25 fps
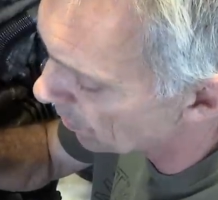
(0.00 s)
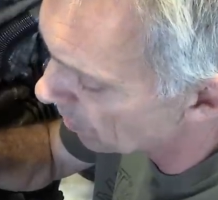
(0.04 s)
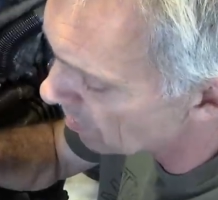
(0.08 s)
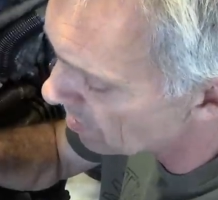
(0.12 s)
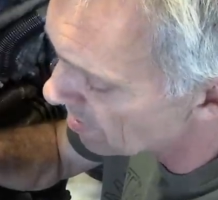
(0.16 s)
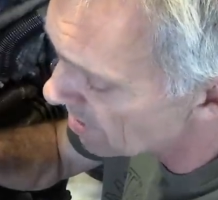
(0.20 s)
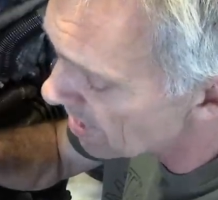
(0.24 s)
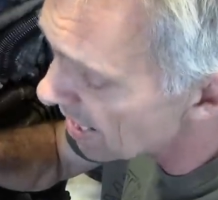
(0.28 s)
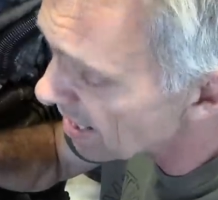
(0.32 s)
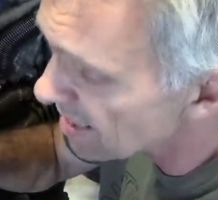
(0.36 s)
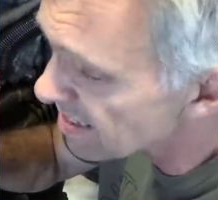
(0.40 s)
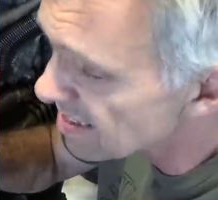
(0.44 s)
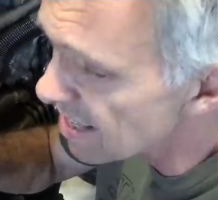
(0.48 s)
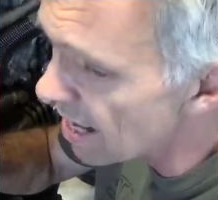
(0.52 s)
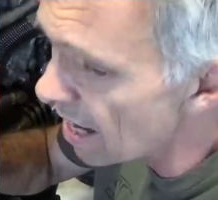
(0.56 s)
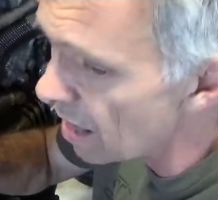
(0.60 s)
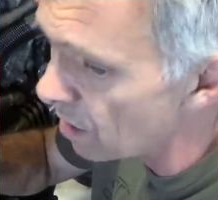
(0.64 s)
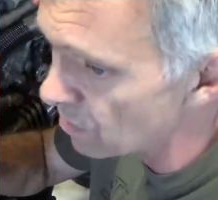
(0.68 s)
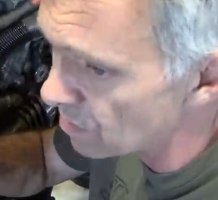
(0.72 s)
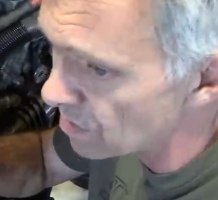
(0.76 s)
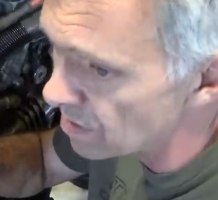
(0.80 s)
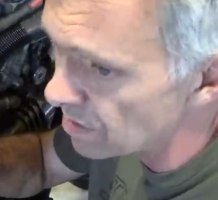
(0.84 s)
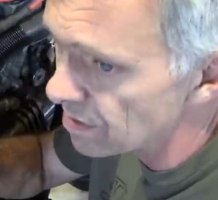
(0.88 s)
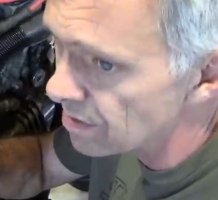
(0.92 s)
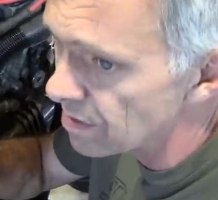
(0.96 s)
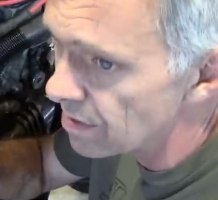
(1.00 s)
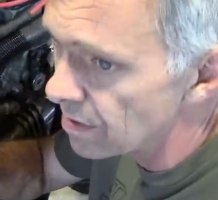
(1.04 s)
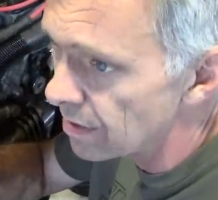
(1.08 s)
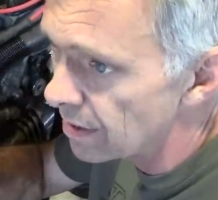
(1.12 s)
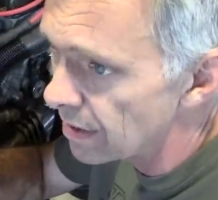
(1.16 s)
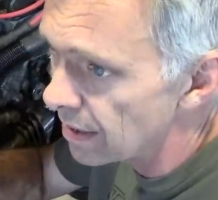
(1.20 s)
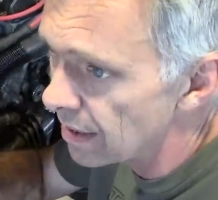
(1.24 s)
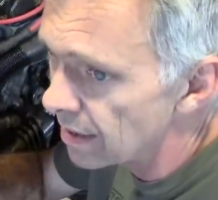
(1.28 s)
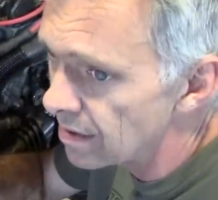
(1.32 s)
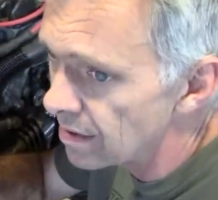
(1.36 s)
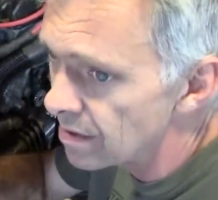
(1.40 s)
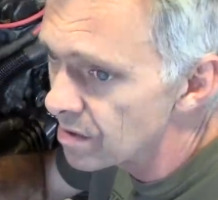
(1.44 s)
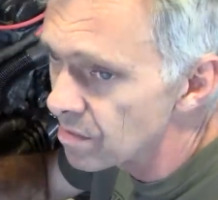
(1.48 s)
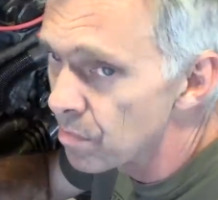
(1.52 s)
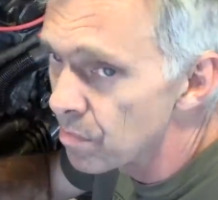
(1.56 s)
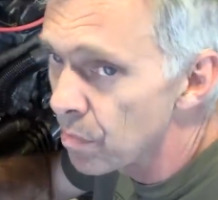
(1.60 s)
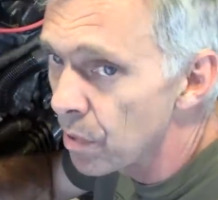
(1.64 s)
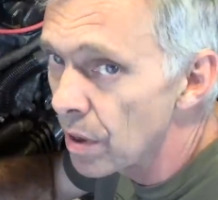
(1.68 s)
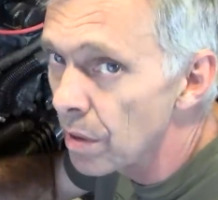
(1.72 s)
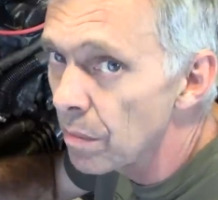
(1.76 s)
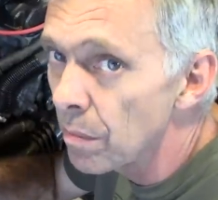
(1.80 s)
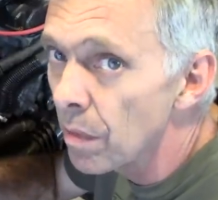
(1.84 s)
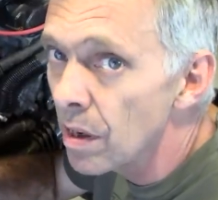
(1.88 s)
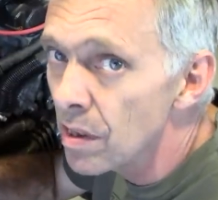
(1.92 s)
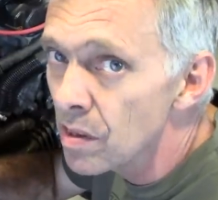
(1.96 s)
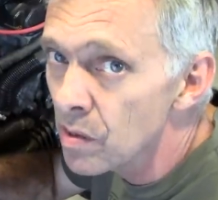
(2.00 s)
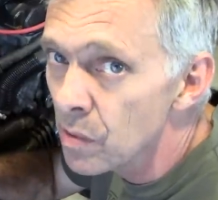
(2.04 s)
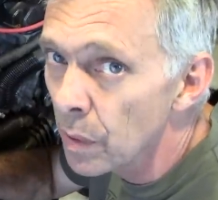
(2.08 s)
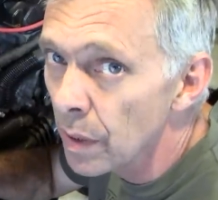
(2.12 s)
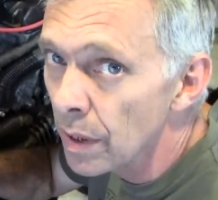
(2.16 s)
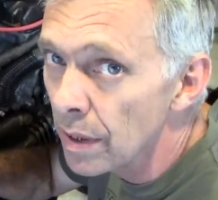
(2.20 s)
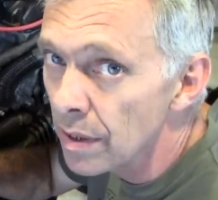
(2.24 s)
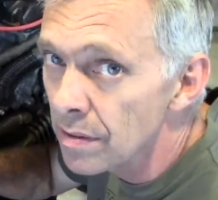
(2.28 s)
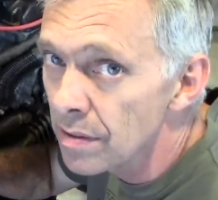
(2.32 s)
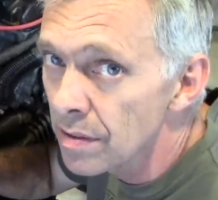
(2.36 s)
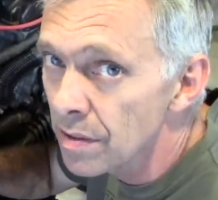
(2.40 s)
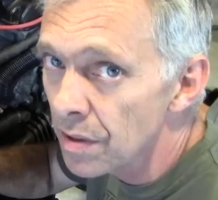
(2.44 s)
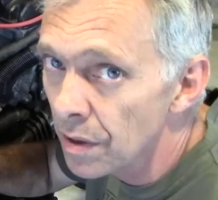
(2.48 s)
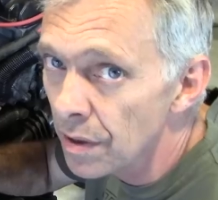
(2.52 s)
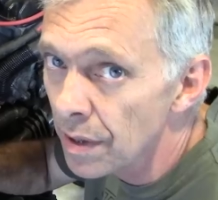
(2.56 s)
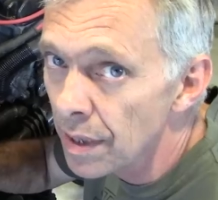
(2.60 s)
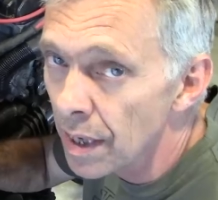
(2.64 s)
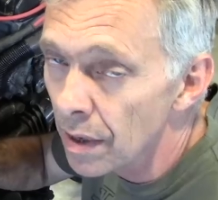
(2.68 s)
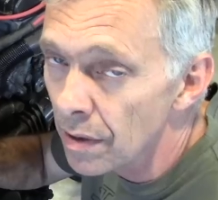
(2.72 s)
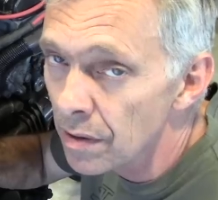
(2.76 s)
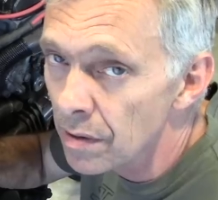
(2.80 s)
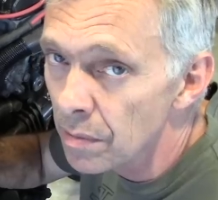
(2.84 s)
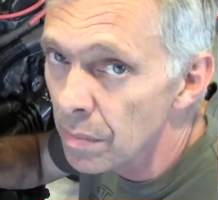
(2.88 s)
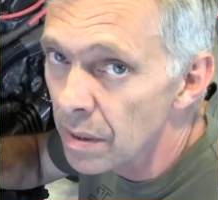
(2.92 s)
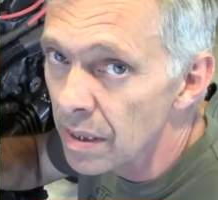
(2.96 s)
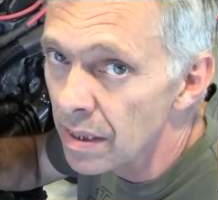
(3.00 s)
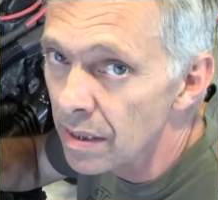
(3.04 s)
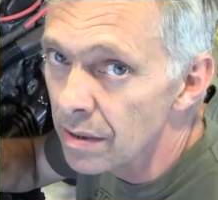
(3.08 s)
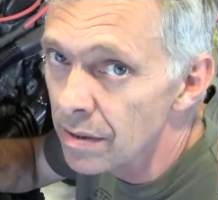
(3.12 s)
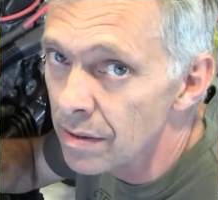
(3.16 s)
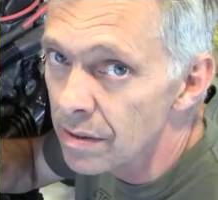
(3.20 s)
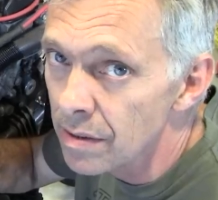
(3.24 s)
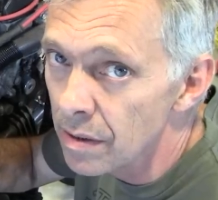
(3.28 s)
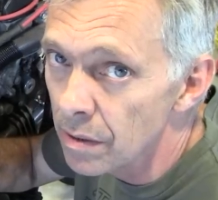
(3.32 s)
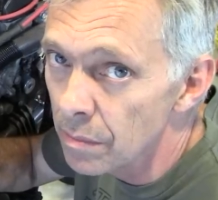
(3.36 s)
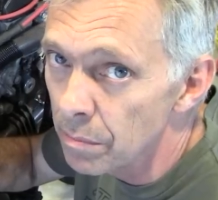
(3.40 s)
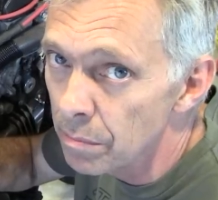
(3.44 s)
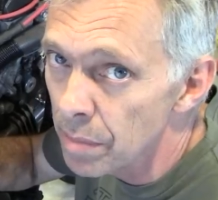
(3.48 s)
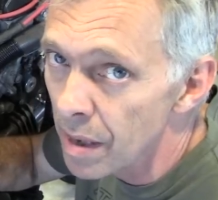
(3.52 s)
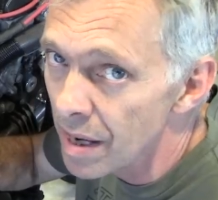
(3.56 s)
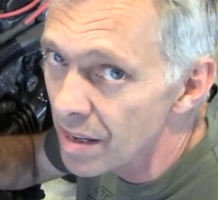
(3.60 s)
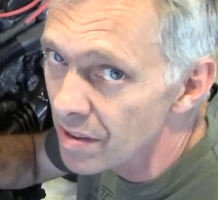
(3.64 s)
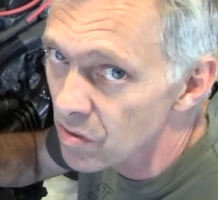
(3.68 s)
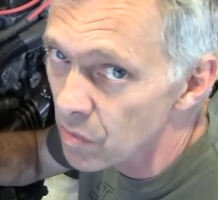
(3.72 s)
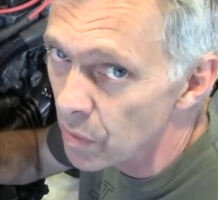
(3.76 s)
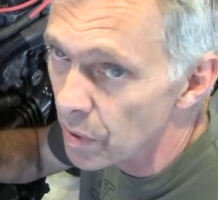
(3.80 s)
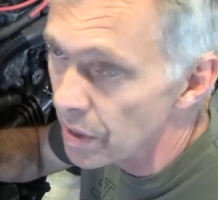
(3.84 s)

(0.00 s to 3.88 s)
six thousandths is pretty much what it's turned out to be is the best